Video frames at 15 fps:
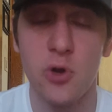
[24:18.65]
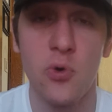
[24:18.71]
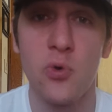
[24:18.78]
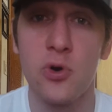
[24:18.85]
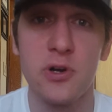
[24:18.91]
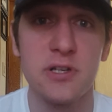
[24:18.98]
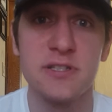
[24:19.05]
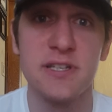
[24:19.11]

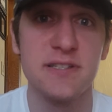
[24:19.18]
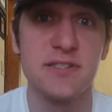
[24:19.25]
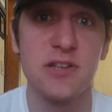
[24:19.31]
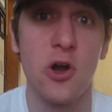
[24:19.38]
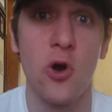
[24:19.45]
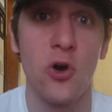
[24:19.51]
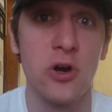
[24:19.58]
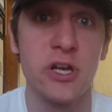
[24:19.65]
or
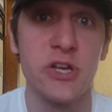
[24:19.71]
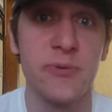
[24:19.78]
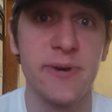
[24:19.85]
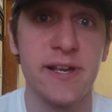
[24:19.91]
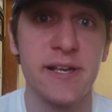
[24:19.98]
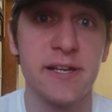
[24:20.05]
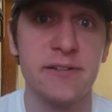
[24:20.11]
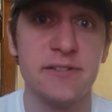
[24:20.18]

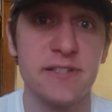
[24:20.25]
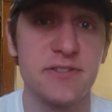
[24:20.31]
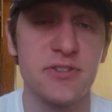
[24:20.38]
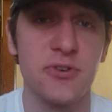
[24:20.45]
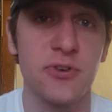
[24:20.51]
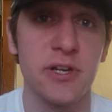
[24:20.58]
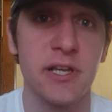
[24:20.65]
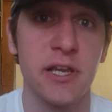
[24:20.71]
disagreeing,
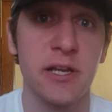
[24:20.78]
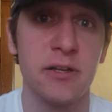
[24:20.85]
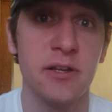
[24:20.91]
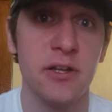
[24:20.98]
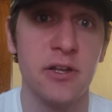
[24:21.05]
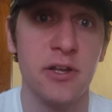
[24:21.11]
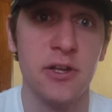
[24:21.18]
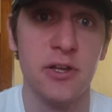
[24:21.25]

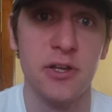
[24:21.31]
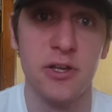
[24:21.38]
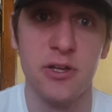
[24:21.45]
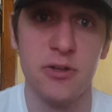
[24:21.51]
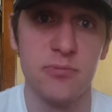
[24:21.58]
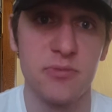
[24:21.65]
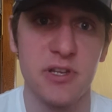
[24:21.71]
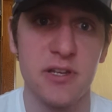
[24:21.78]

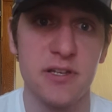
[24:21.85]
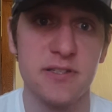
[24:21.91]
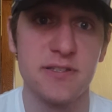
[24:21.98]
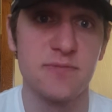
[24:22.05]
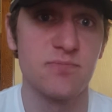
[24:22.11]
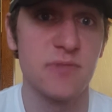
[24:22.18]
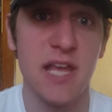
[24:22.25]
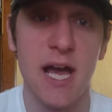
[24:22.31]

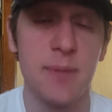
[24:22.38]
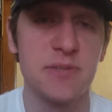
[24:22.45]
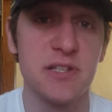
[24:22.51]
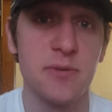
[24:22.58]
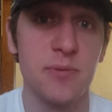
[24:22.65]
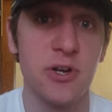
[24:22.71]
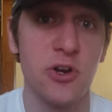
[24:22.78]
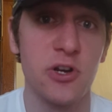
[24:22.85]
because
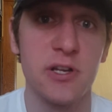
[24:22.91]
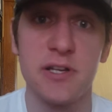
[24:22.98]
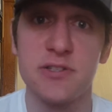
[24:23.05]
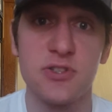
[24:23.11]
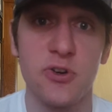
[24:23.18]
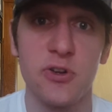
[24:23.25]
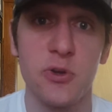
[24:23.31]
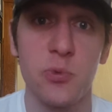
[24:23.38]
Captain America and
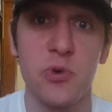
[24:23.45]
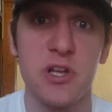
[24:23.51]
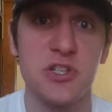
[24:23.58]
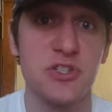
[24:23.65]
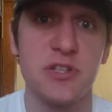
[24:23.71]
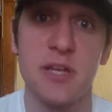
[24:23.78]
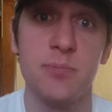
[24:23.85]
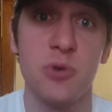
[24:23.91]
Scarlet
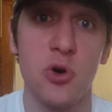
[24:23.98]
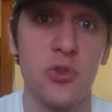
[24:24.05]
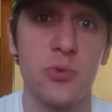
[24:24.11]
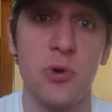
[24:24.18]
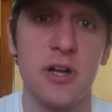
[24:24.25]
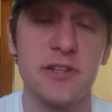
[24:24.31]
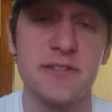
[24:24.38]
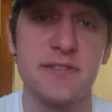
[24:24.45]
Witch, they both
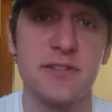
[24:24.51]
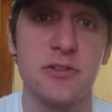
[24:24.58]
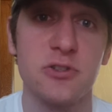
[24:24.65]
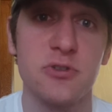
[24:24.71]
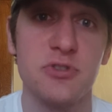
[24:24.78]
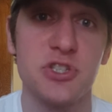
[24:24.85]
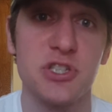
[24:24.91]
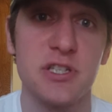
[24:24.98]
want the
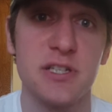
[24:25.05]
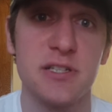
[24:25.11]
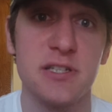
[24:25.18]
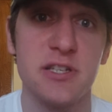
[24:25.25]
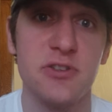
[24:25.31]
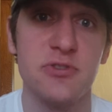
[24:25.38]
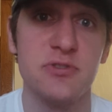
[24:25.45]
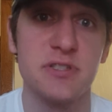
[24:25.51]
solution
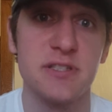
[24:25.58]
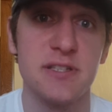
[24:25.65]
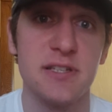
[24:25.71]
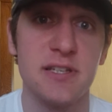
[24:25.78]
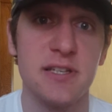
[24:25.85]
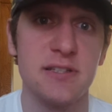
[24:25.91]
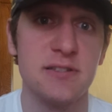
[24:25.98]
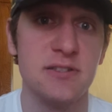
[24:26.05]
used
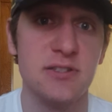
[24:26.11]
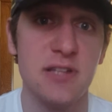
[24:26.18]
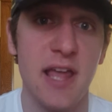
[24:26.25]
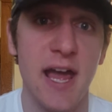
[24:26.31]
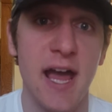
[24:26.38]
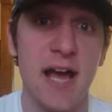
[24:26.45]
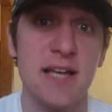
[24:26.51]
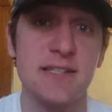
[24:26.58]
that
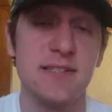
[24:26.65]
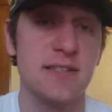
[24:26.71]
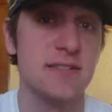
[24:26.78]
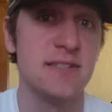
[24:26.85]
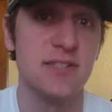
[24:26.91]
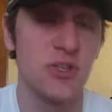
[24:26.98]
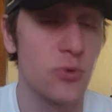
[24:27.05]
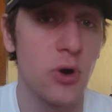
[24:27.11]
has
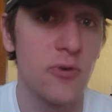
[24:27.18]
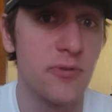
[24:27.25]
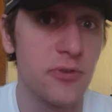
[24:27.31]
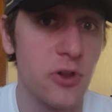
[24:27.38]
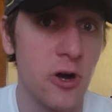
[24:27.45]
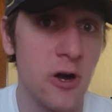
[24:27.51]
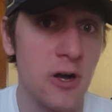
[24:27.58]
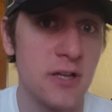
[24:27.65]
zero
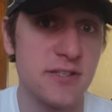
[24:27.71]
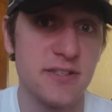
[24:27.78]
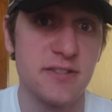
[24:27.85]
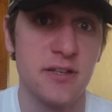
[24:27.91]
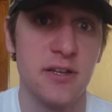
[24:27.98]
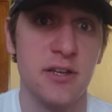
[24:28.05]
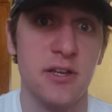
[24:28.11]
flaws.